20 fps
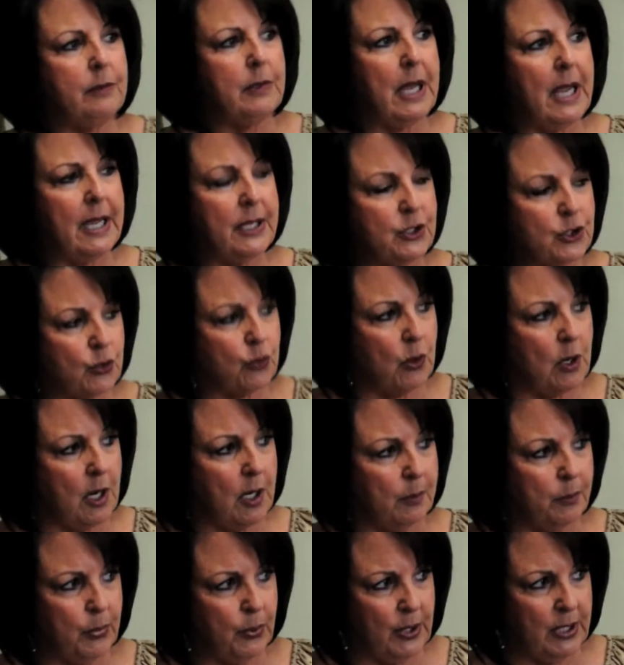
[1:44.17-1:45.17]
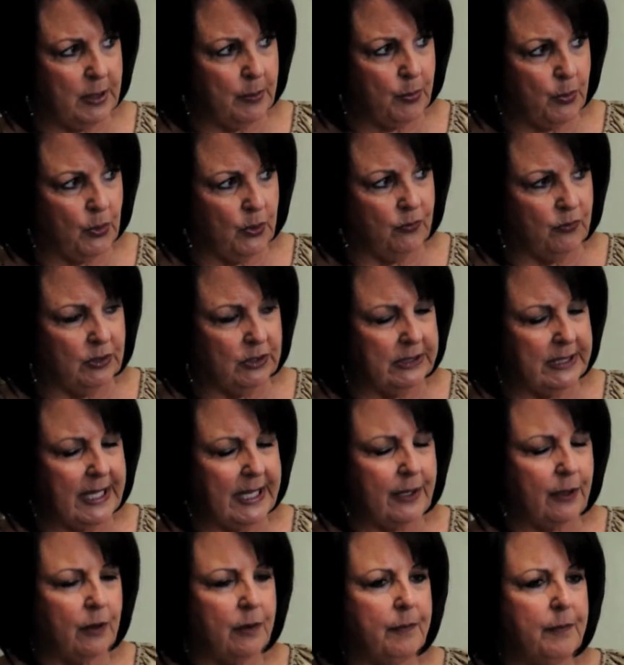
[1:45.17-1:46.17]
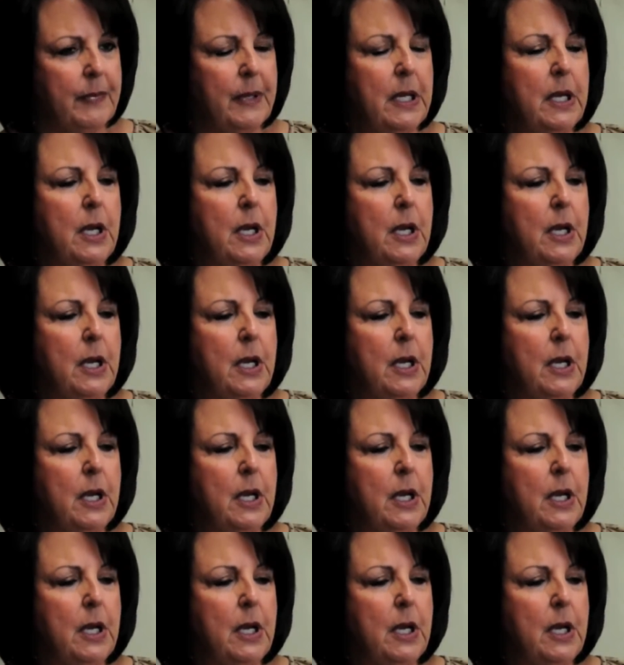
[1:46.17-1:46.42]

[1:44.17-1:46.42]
a strong pre-approval letter.